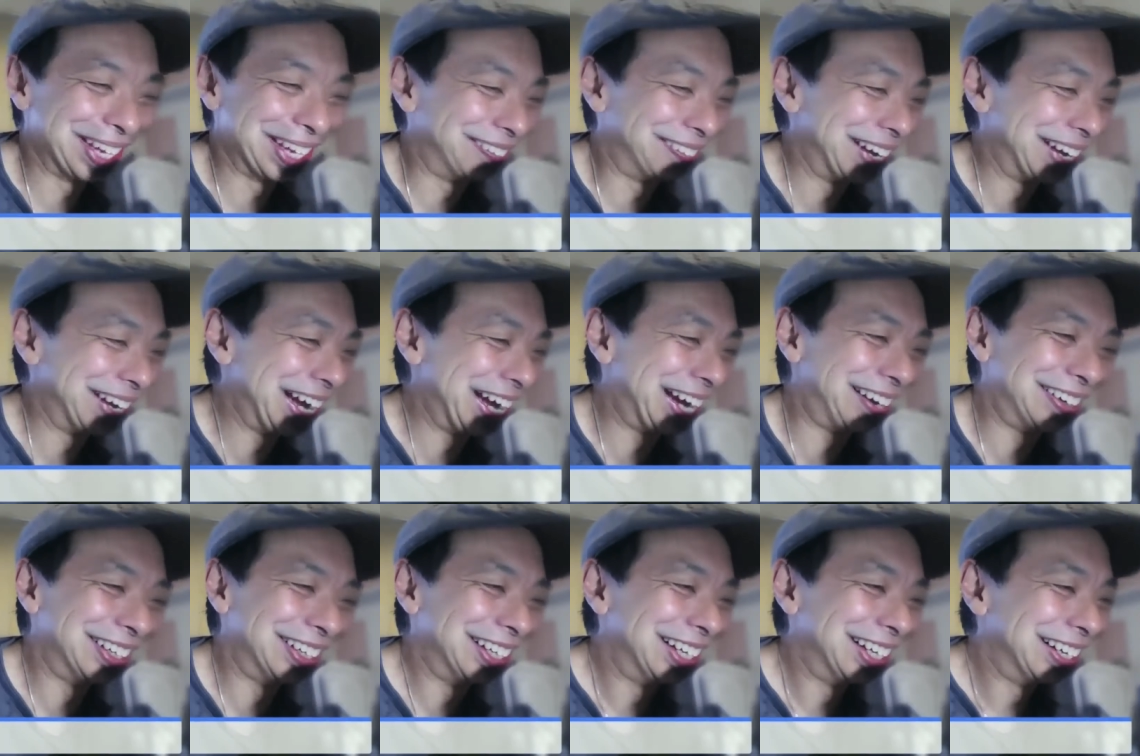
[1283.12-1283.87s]
Wow.
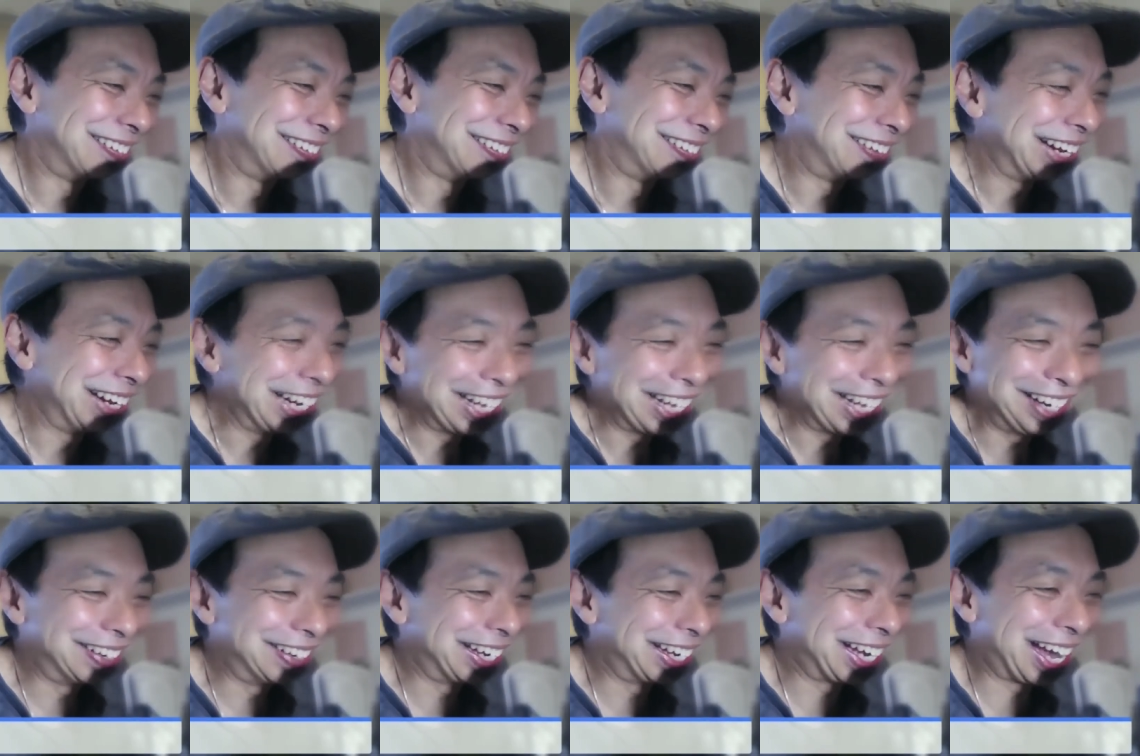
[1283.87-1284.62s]
Well,
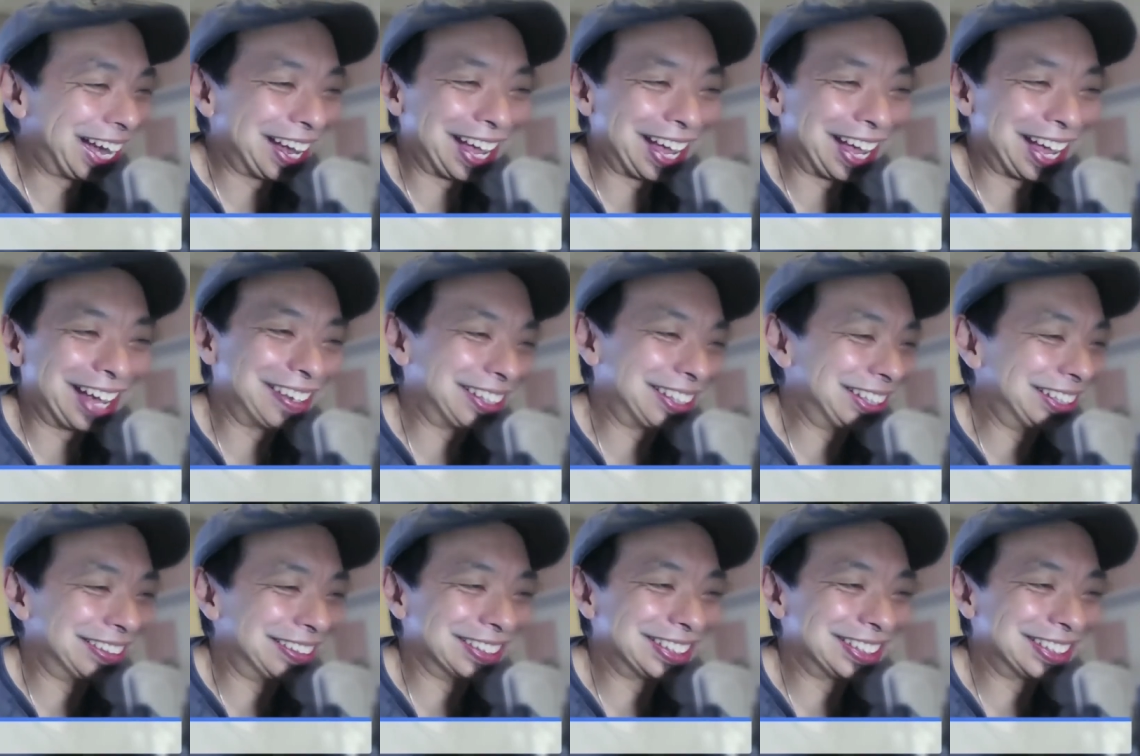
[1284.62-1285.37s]
anyway, I, I you know,
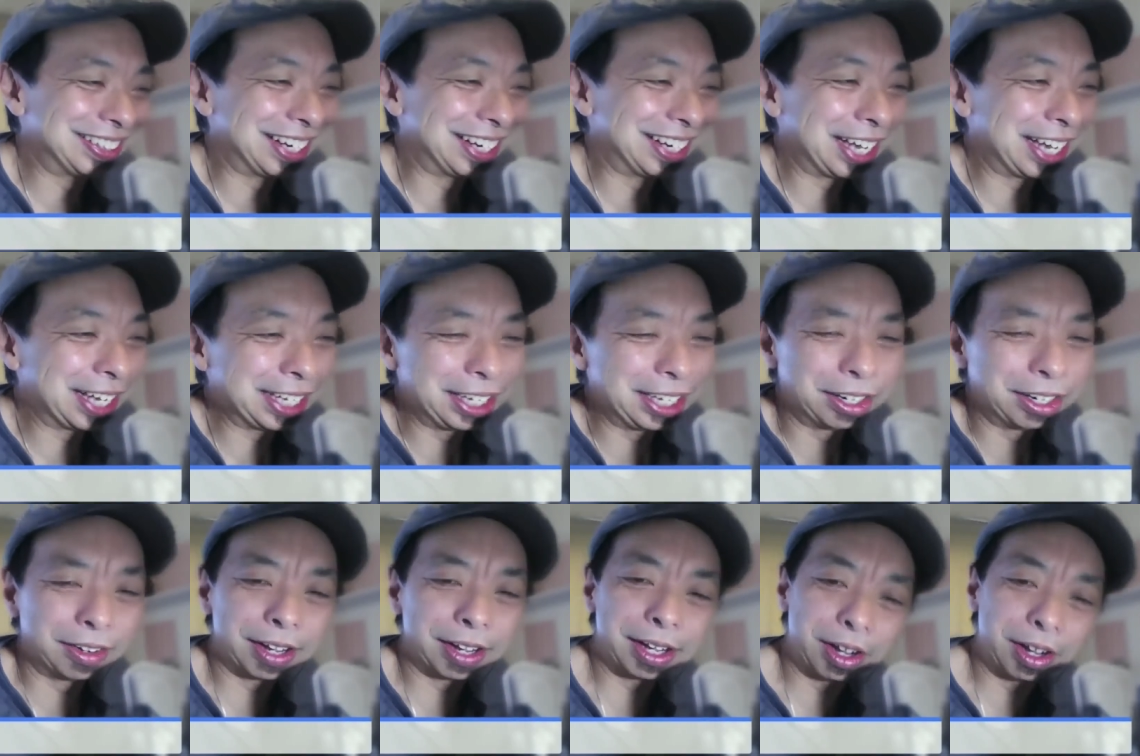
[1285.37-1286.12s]
is there you know,
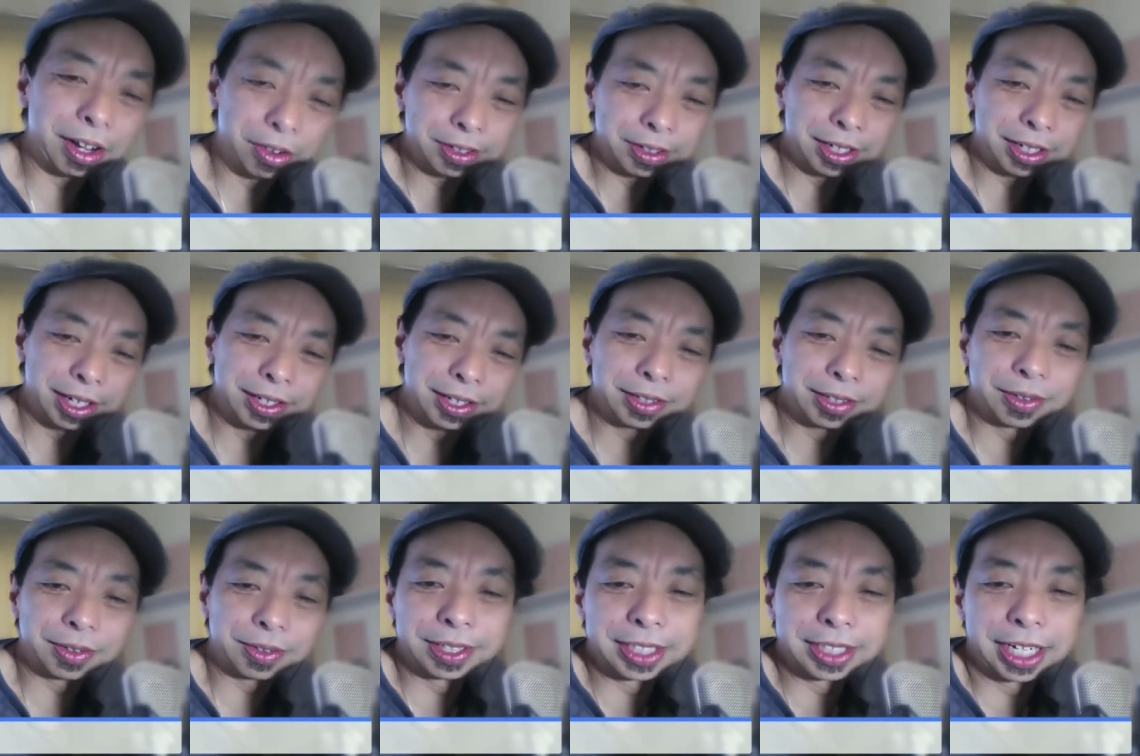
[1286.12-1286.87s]
oh, another
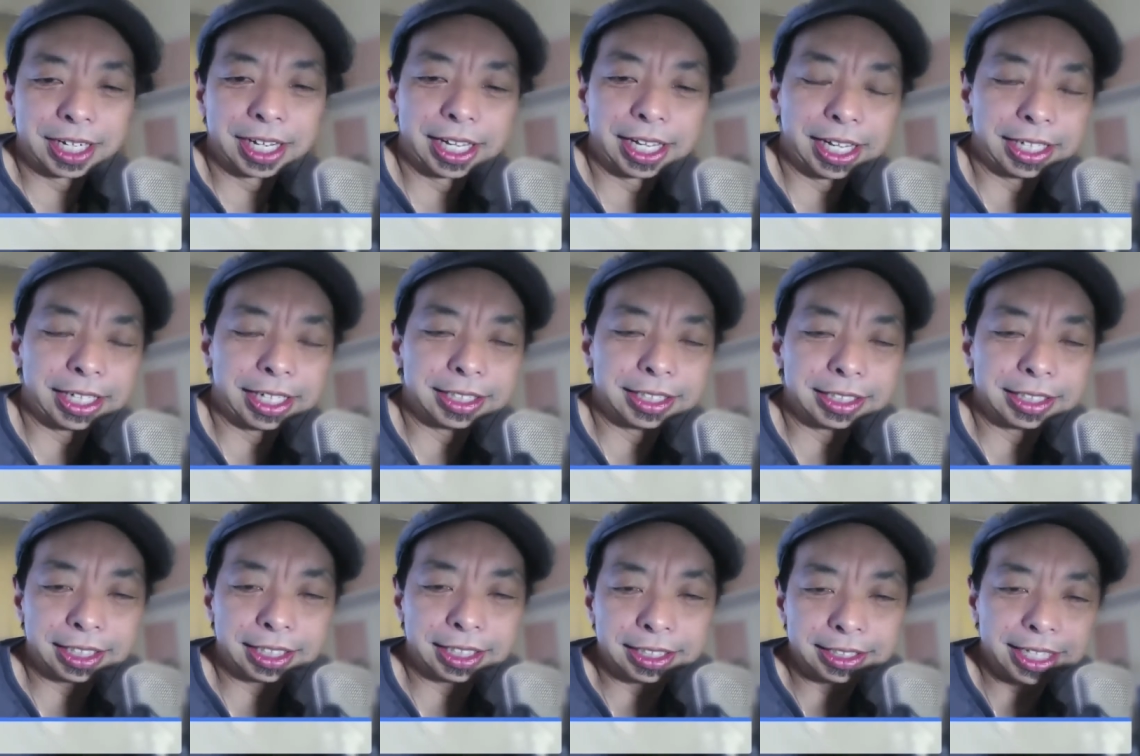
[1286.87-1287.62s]
question I had is,
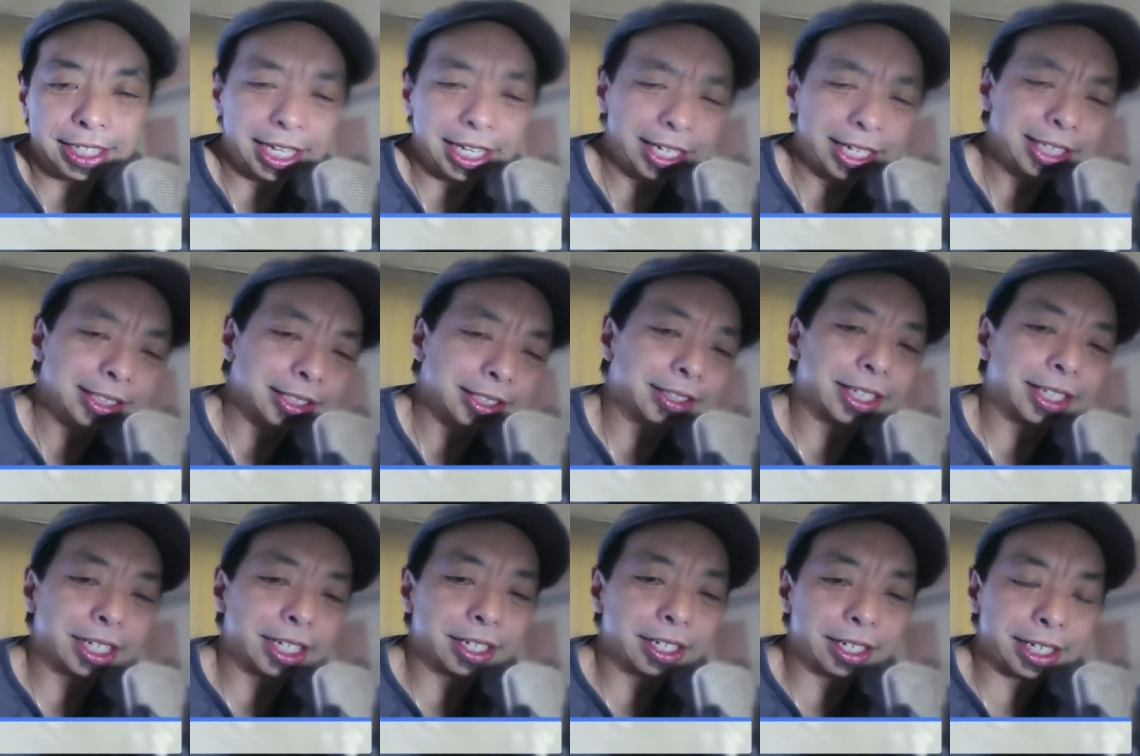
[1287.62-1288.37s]
can they still
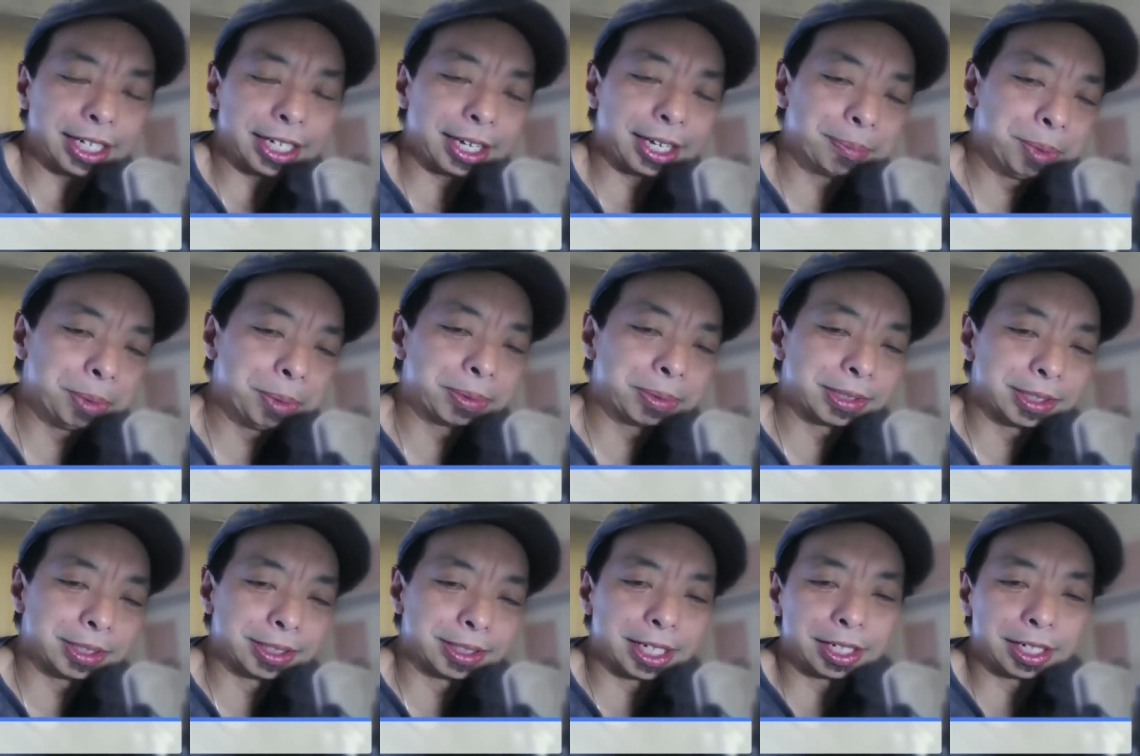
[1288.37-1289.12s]
get? Can people still
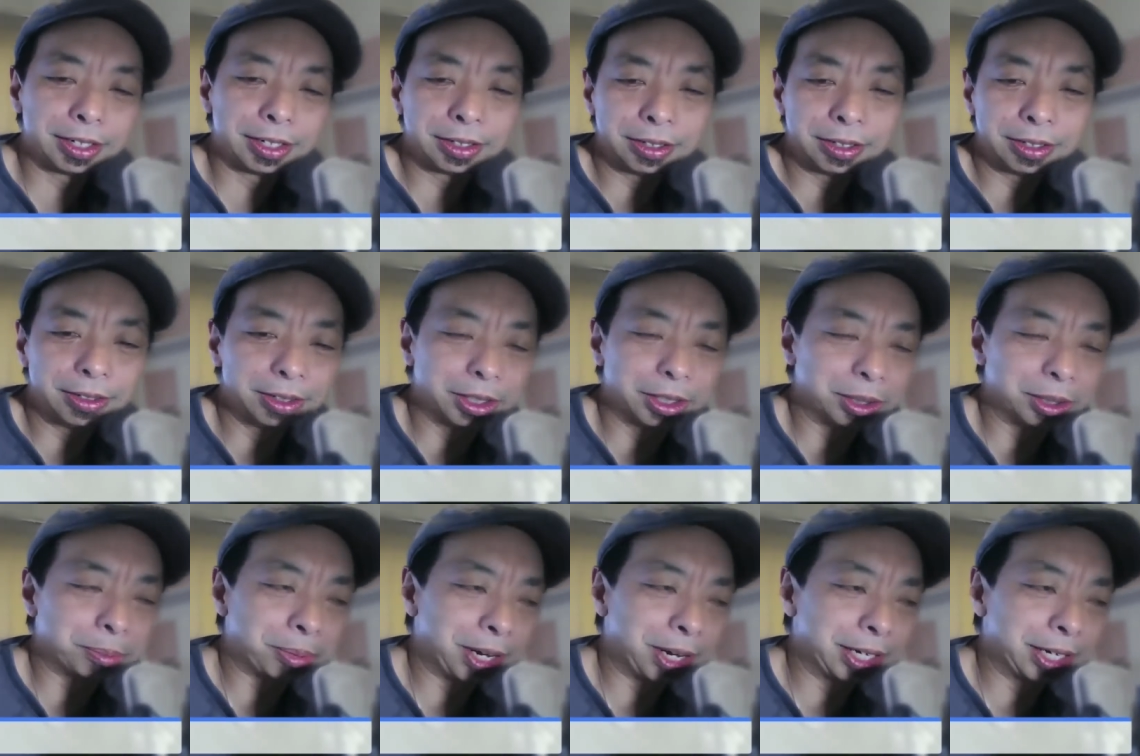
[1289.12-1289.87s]
get a hold of the
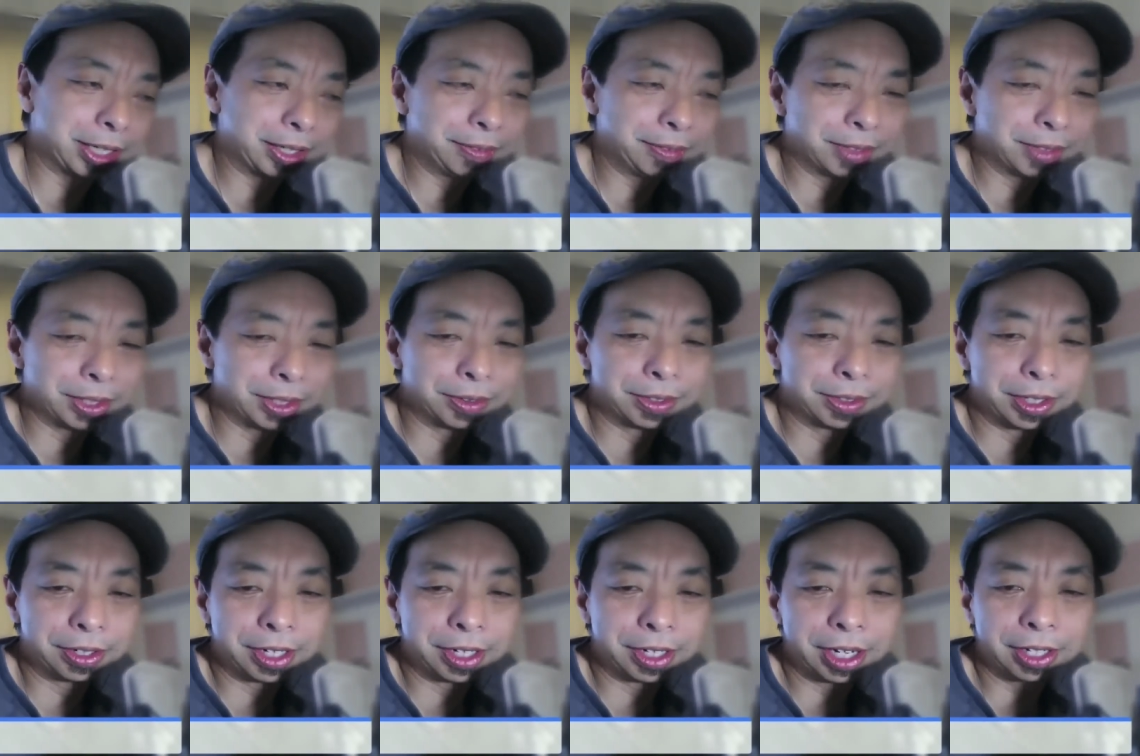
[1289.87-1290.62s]
product even though you're
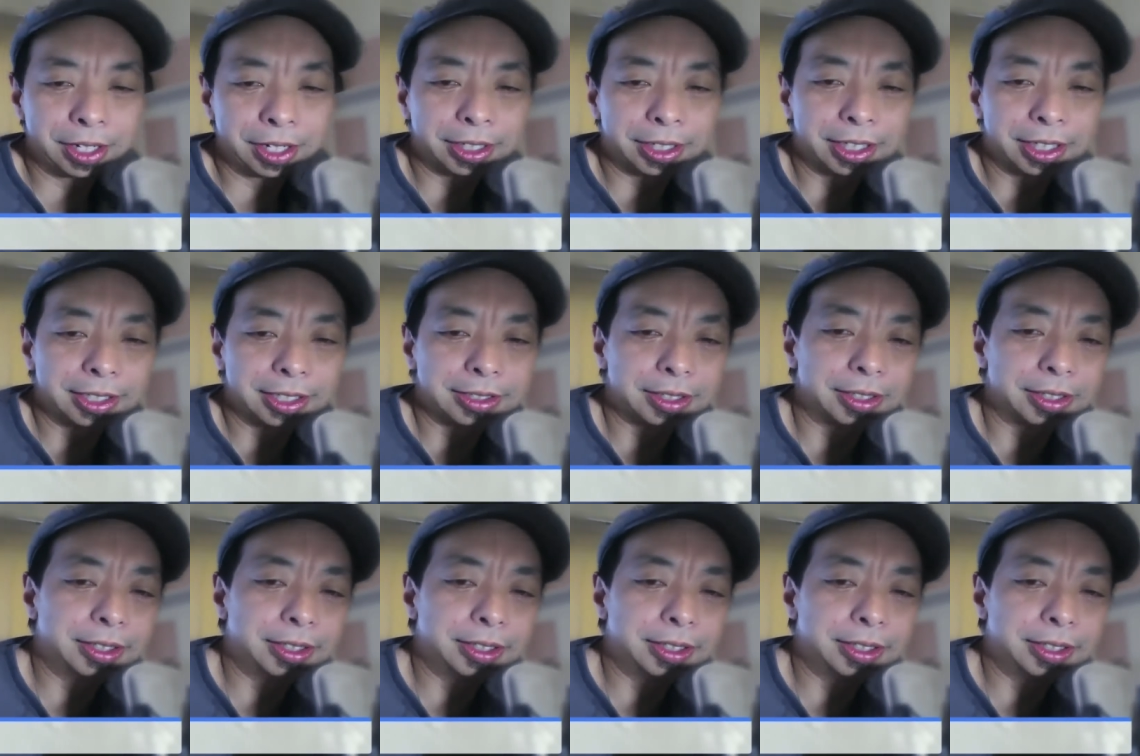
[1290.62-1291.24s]
not on Kickstarter?